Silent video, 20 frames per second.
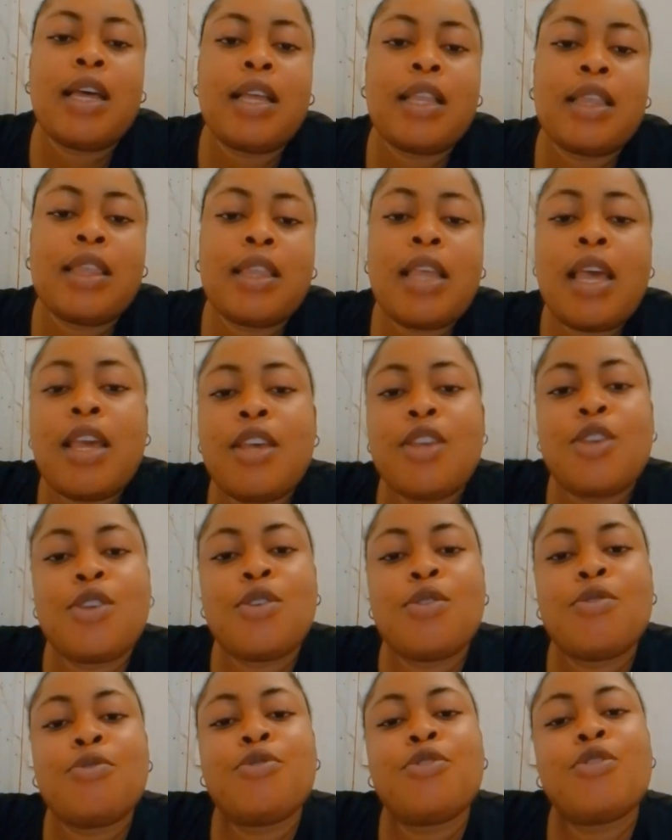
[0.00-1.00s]
Thank
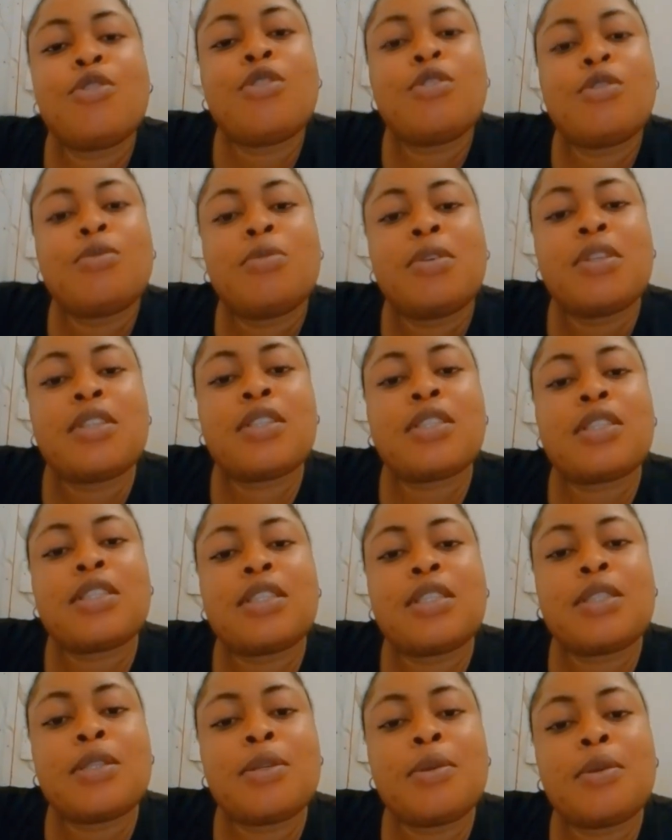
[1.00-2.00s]
you for
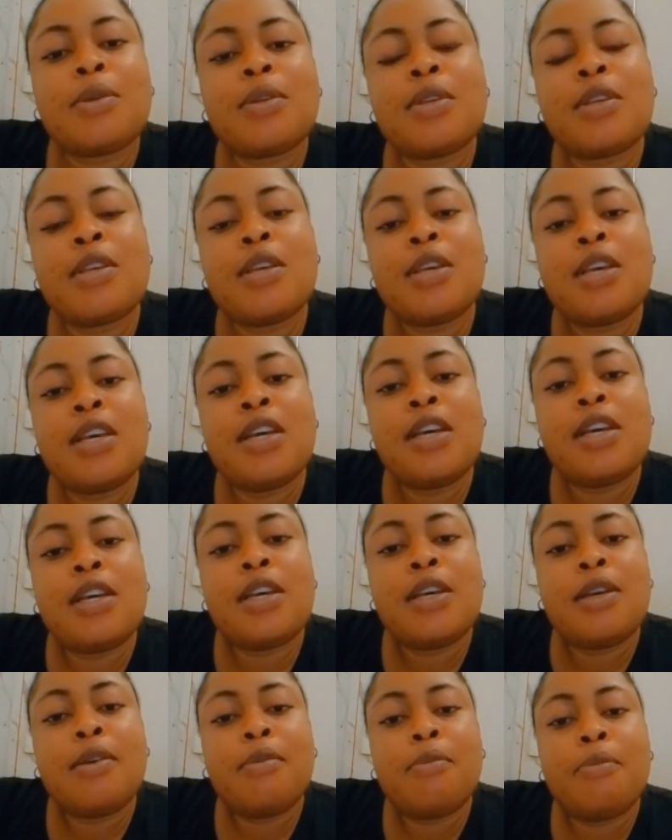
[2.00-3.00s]
always
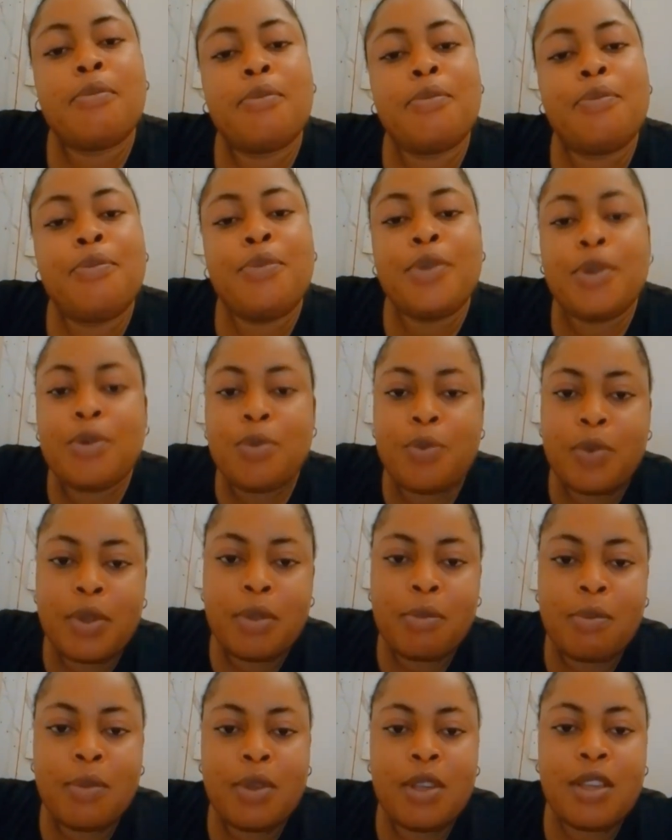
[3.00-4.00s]
being
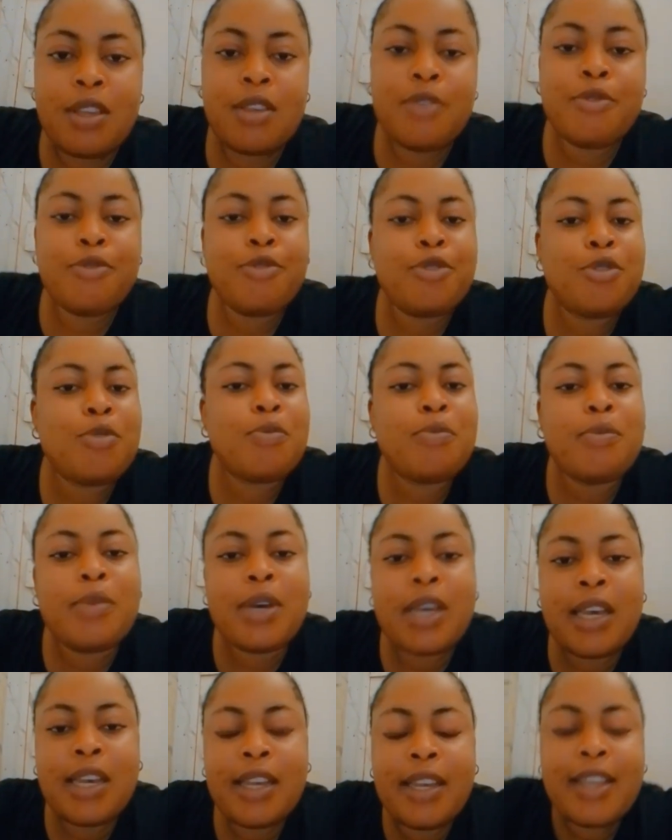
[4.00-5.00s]
with me, viewing
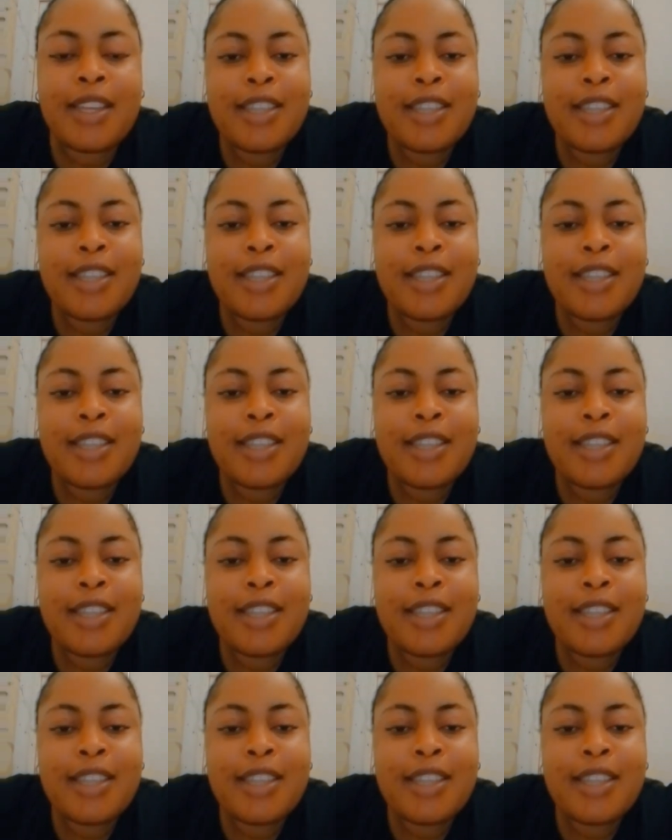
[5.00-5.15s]
my